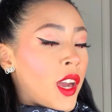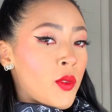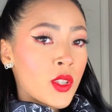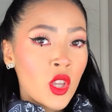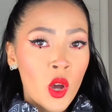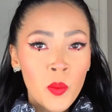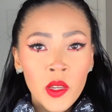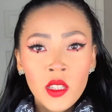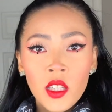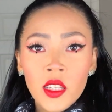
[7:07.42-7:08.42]
was
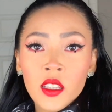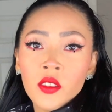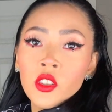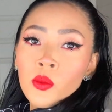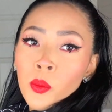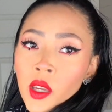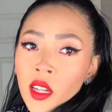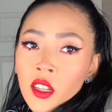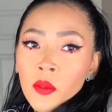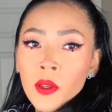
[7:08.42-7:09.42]
hoping it to be a
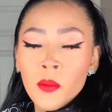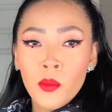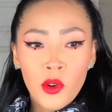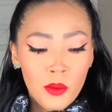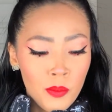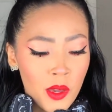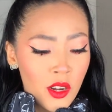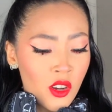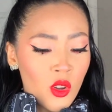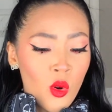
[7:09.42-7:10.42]
little bit more
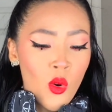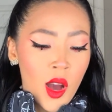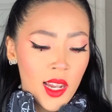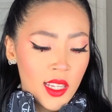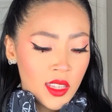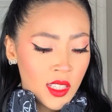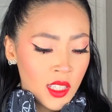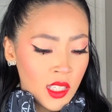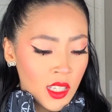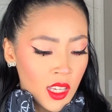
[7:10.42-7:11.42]
better
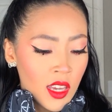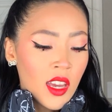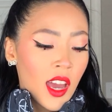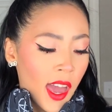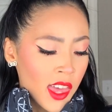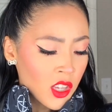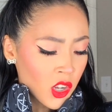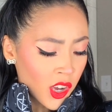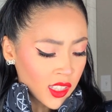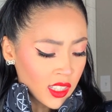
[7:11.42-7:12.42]
quality. I don't know,
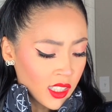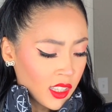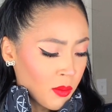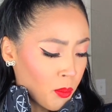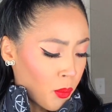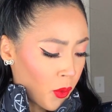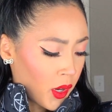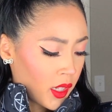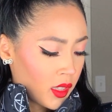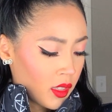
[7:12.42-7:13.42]
I think the
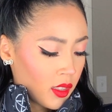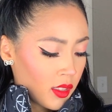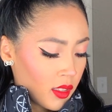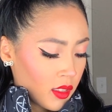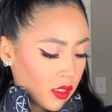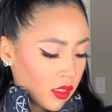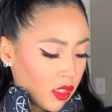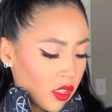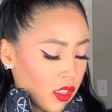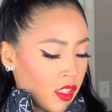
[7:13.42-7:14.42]
print
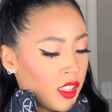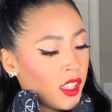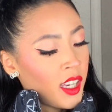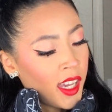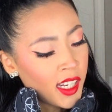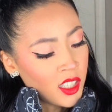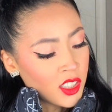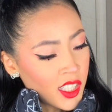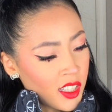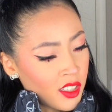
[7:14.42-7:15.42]
kind of looks
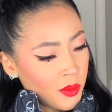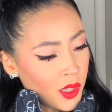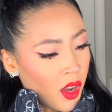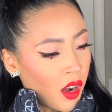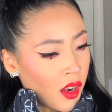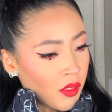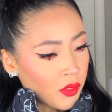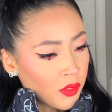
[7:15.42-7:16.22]
a little bit off.